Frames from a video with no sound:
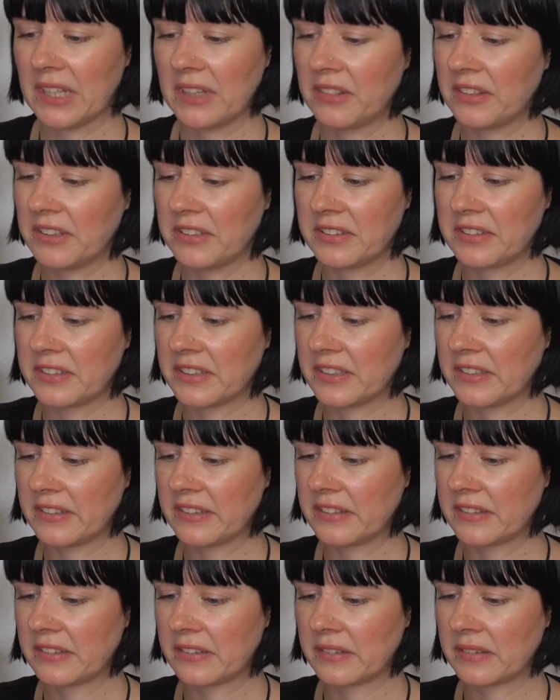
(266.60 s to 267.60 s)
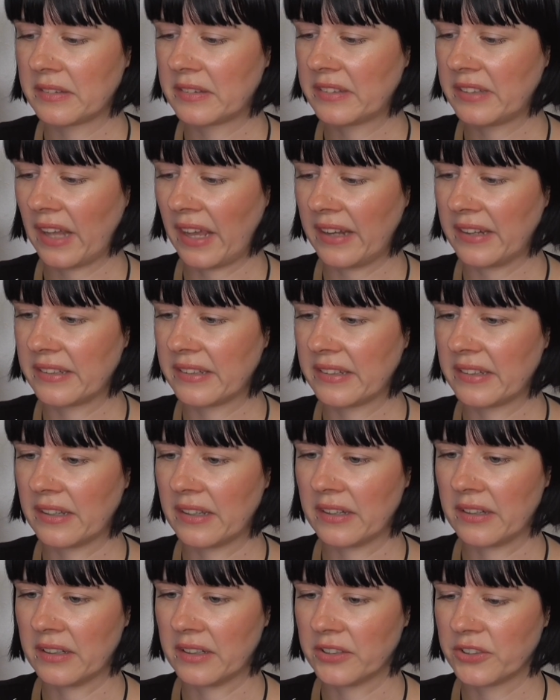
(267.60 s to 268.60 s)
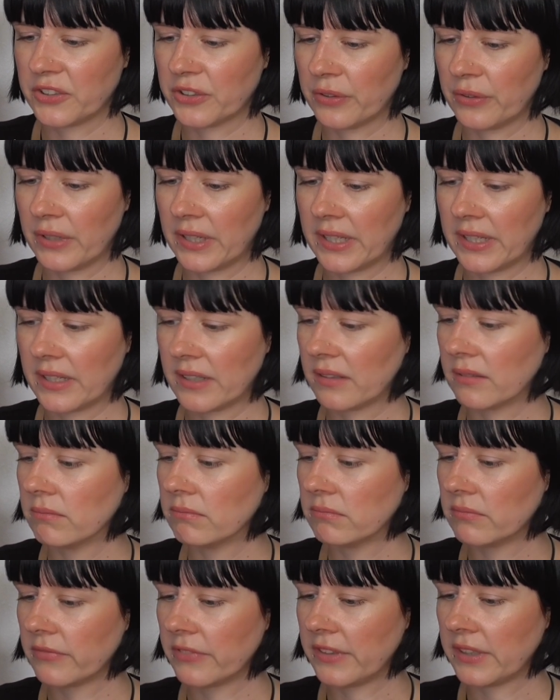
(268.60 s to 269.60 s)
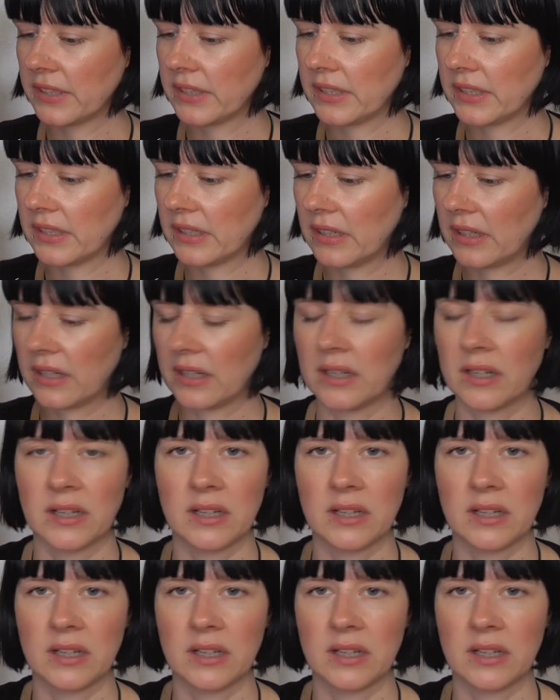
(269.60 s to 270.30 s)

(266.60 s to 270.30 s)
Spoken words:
This is set during the...